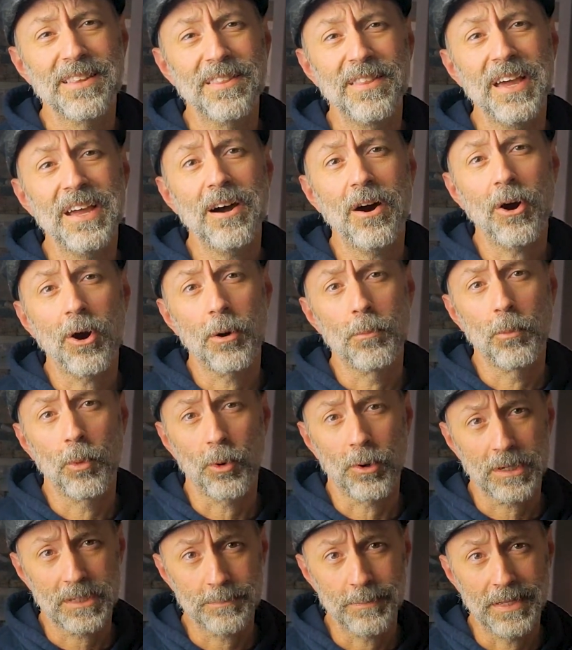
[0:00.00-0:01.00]
They are
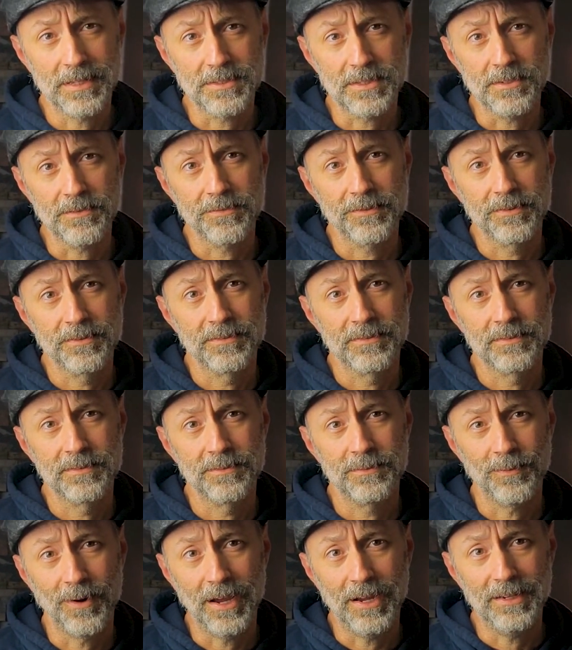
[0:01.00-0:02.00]
more expensive,
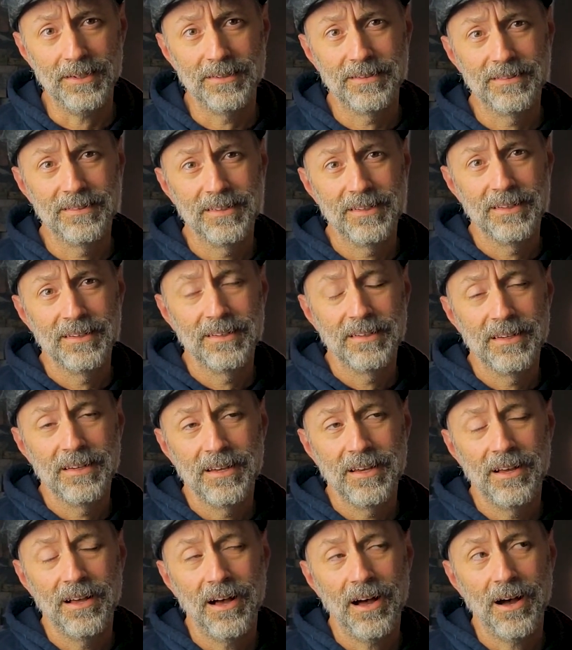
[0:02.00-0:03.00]
right?
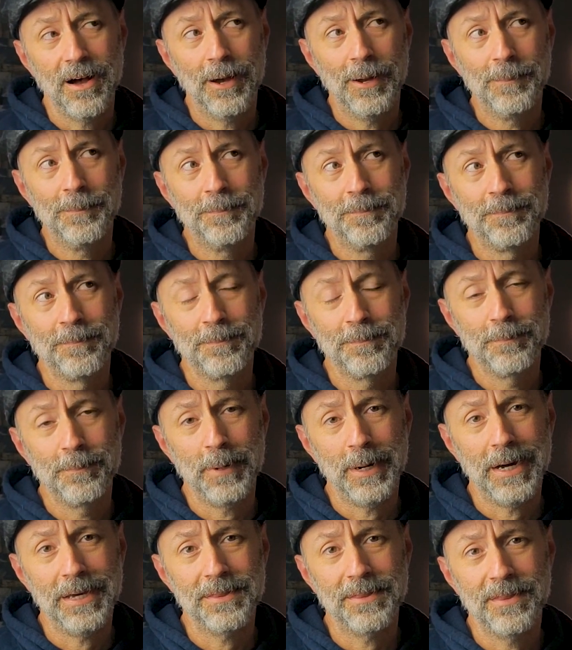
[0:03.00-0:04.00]

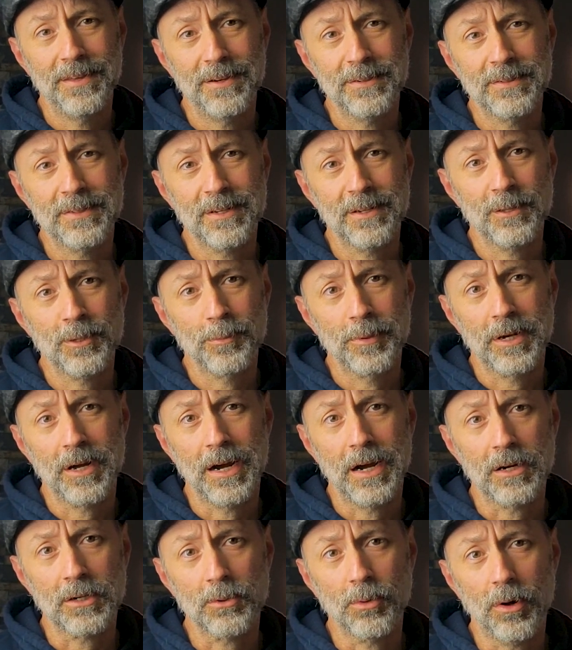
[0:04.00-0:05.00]
But they're a little bit
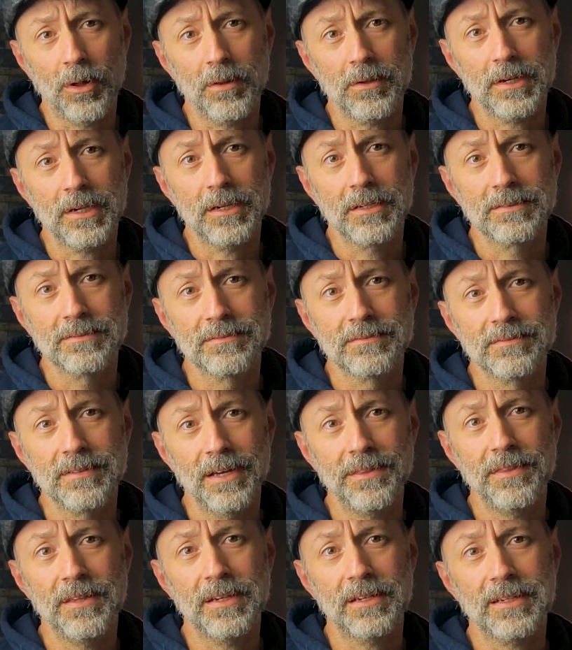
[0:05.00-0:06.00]
higher quality. I
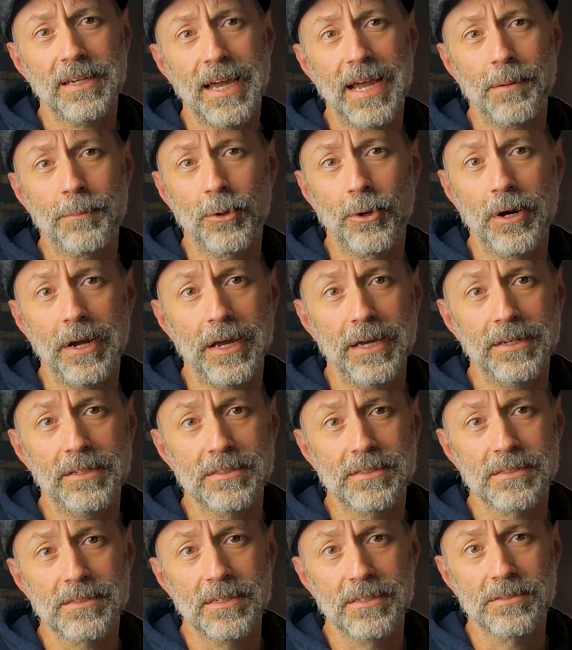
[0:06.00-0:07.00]
think Amaran
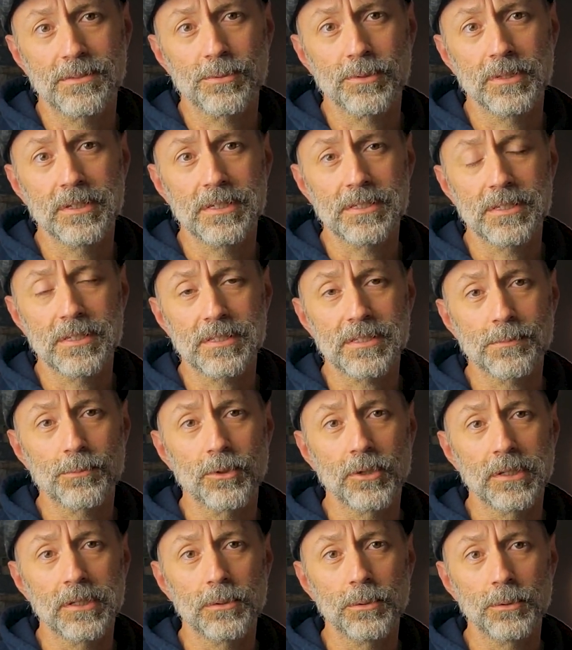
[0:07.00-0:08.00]
is releasing some
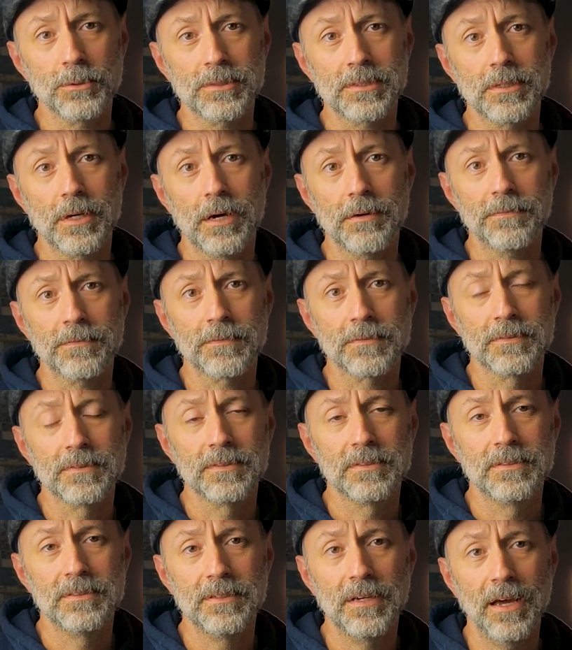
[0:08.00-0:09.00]
really cool stuff,
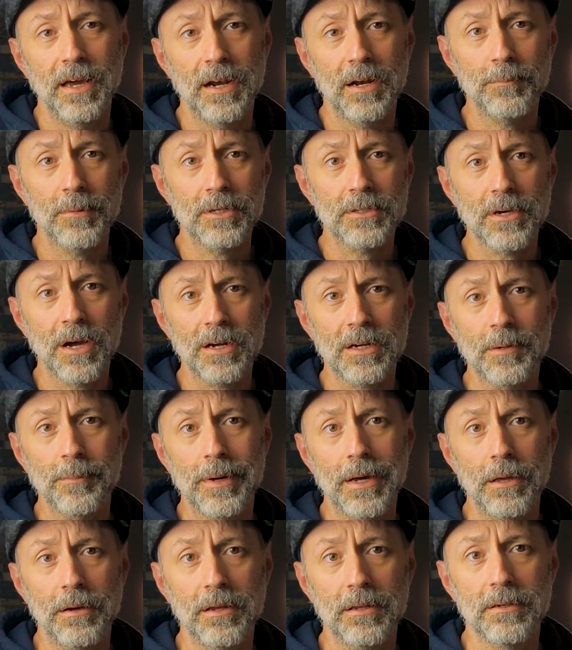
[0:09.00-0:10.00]
and I'm going to talk
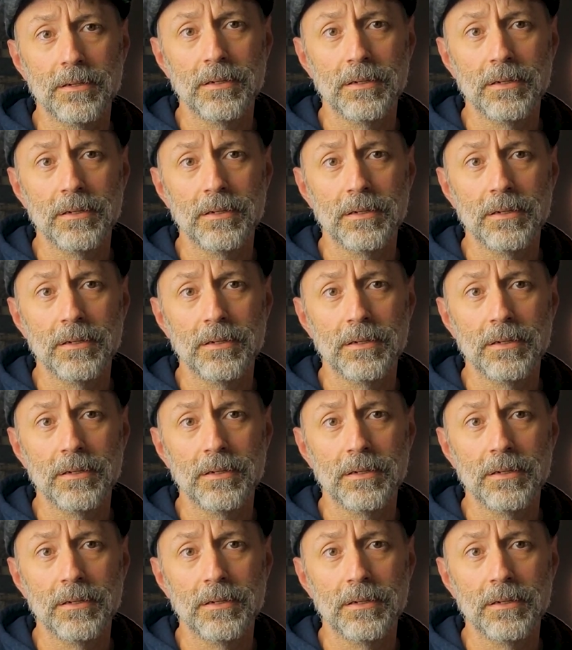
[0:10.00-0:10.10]
about it.